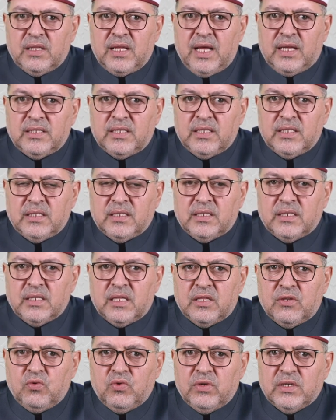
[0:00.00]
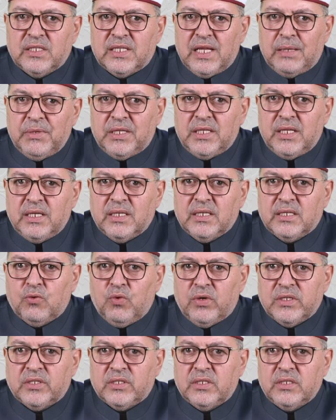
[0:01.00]
that is through examining
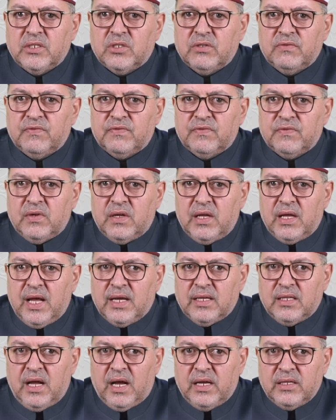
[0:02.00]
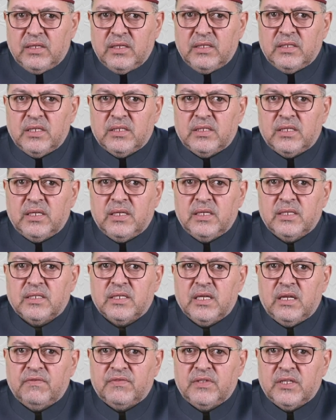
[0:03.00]
questions of identity,
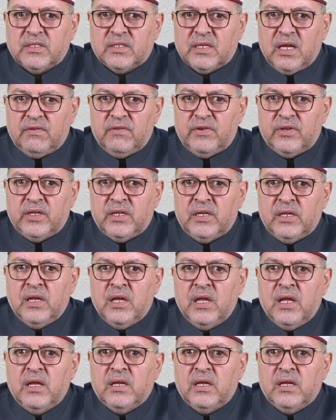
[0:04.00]
self-discovery,